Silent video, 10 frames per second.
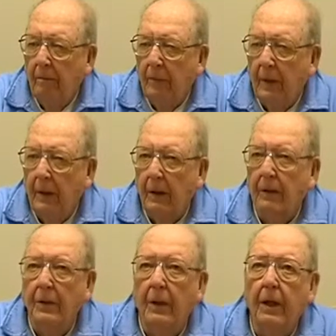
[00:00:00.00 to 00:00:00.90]
Well,
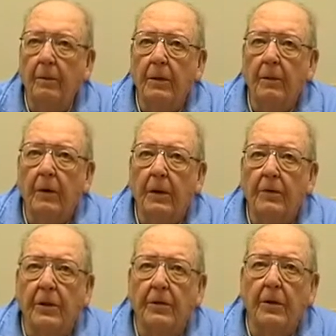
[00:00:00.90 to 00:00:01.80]
see, I'd be, what,
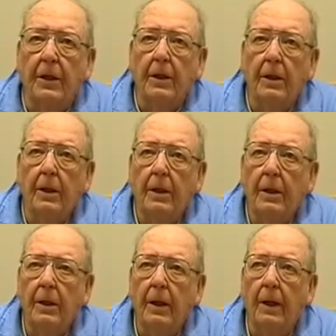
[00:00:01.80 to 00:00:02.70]
sixteen?
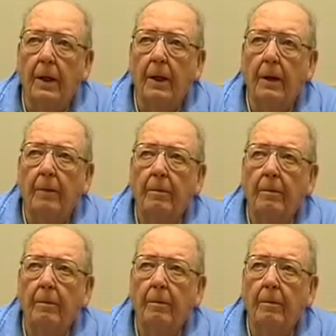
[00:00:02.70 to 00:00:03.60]
Uh,
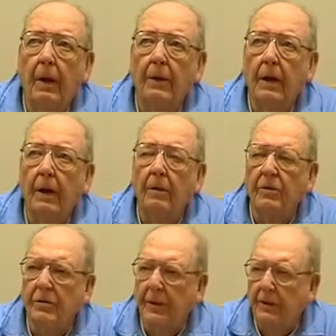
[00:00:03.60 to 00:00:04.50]
I think I
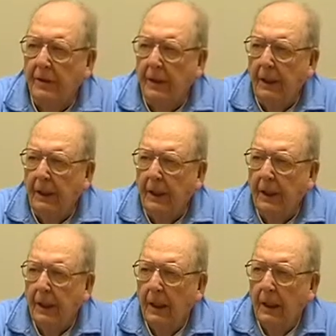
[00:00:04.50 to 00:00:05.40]
was sixteen.
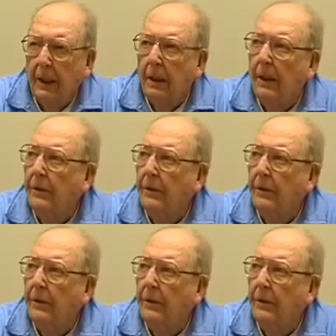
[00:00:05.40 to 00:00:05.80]
sixteen.